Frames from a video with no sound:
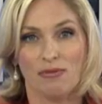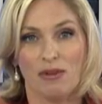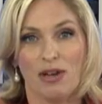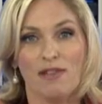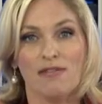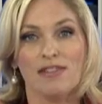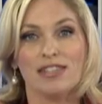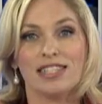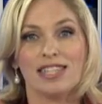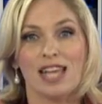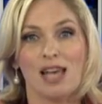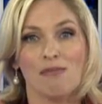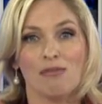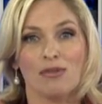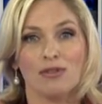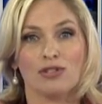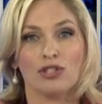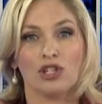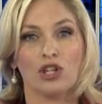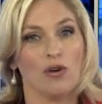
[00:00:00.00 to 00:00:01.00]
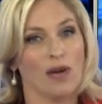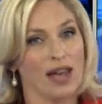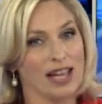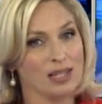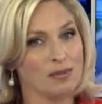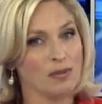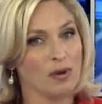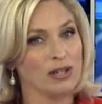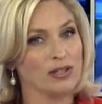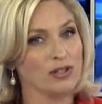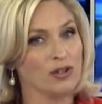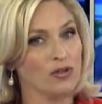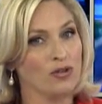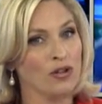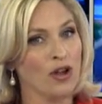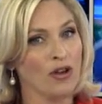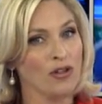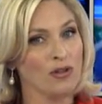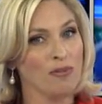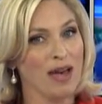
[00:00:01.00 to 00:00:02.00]
We've assembled two experts who
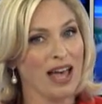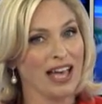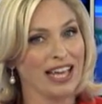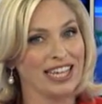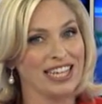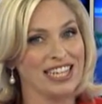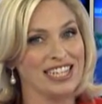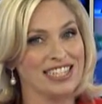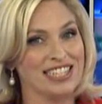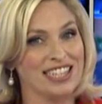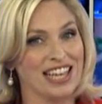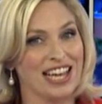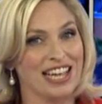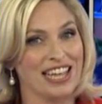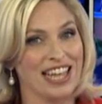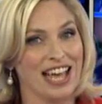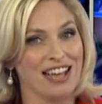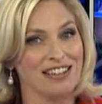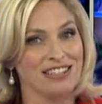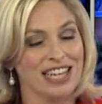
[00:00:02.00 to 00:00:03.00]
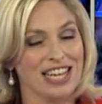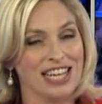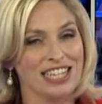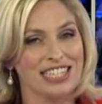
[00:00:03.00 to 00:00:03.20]
know the market inside out